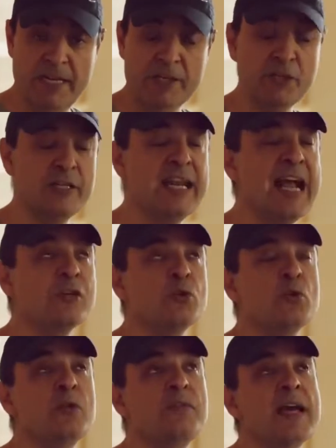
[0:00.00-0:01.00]
It's
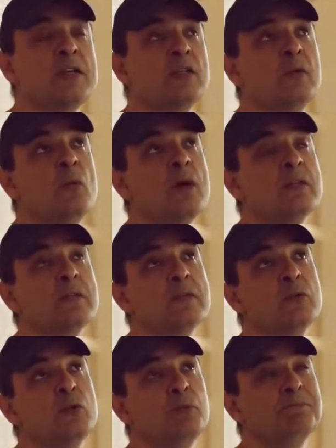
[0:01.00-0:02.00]
natural that you want
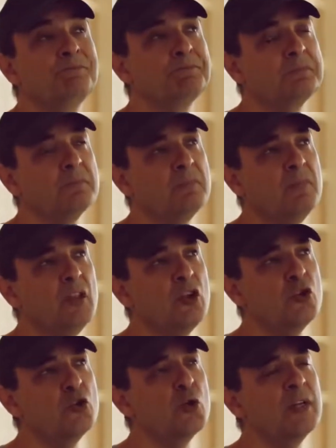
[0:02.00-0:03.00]
to
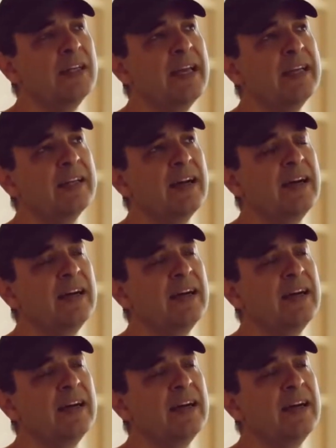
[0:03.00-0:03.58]
sort of like